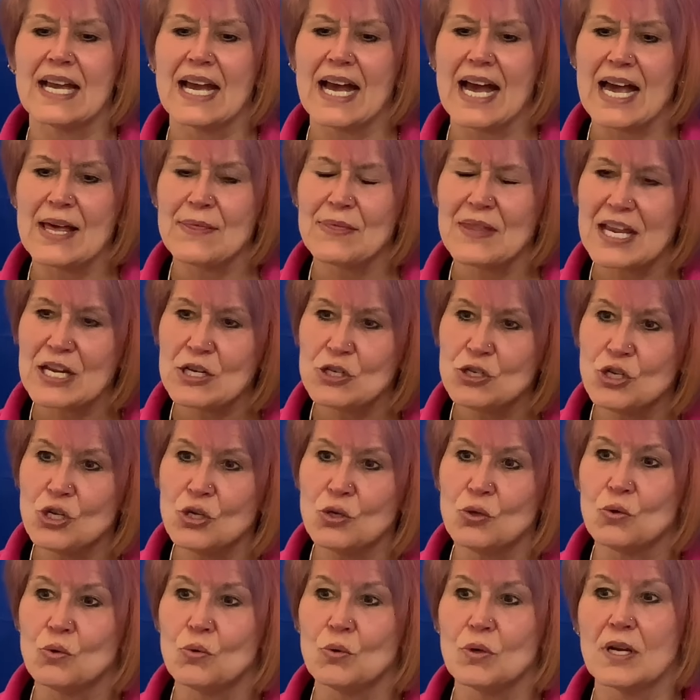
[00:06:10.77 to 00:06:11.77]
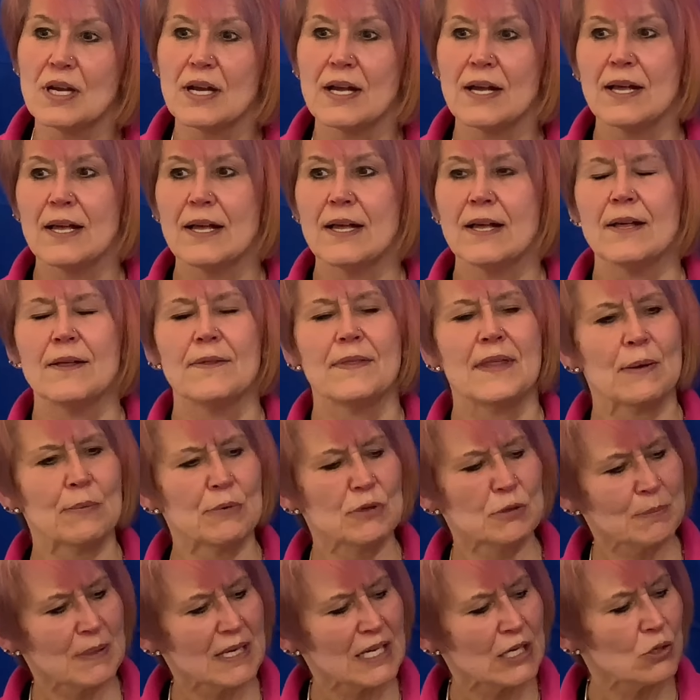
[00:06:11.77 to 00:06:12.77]
and they knew they
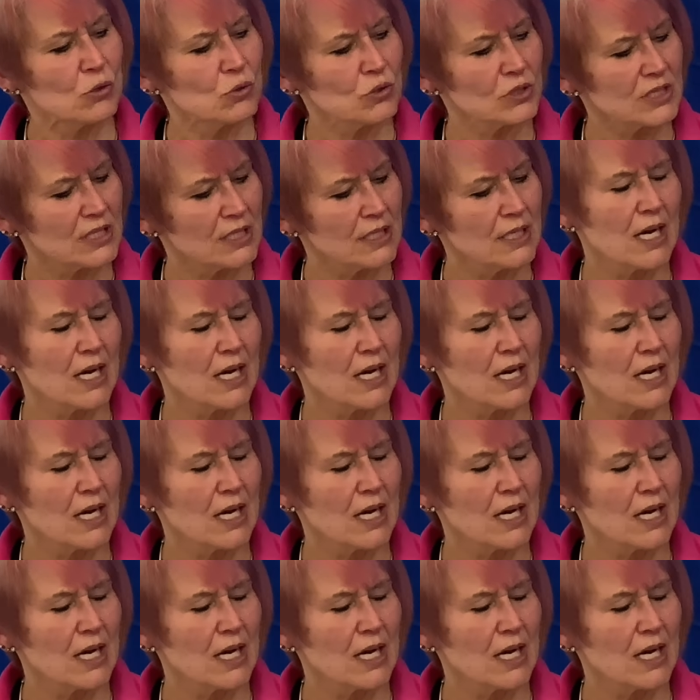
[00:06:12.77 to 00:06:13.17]
would be looked